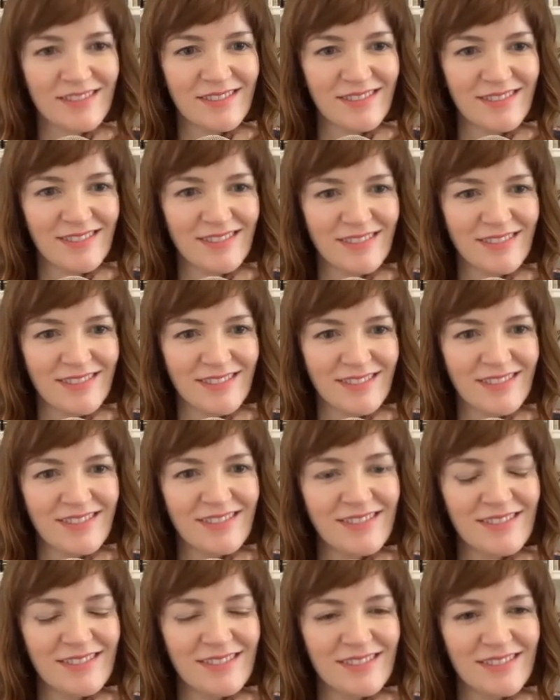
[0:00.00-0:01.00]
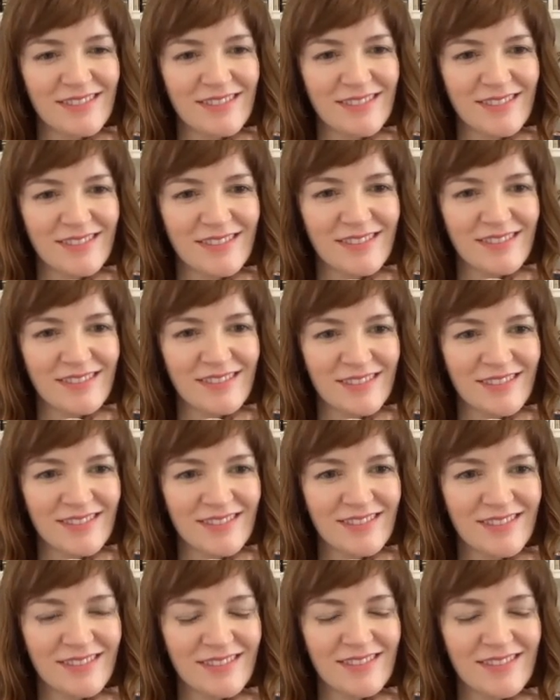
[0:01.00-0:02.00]

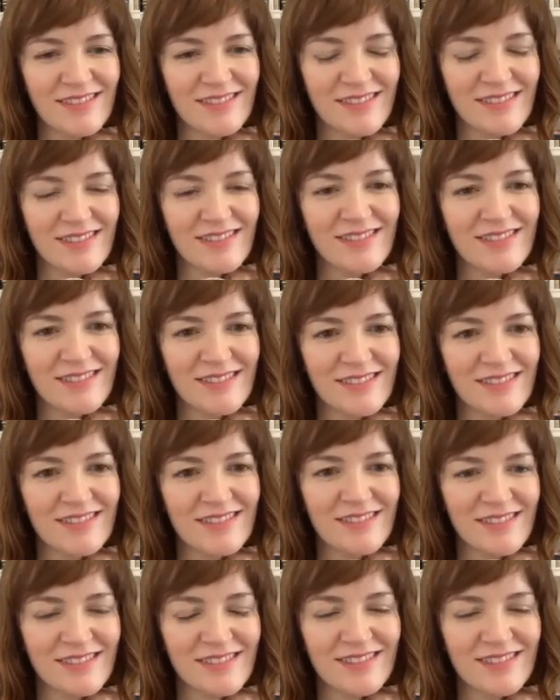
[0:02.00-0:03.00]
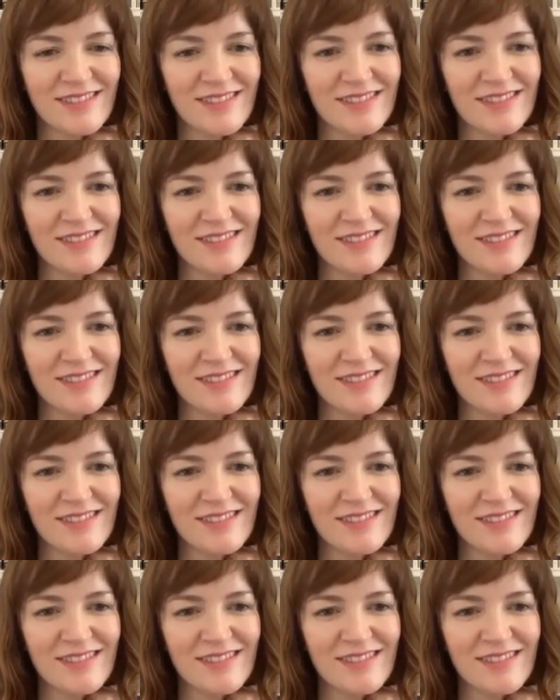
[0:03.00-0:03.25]
No words are spoken by the person on screen.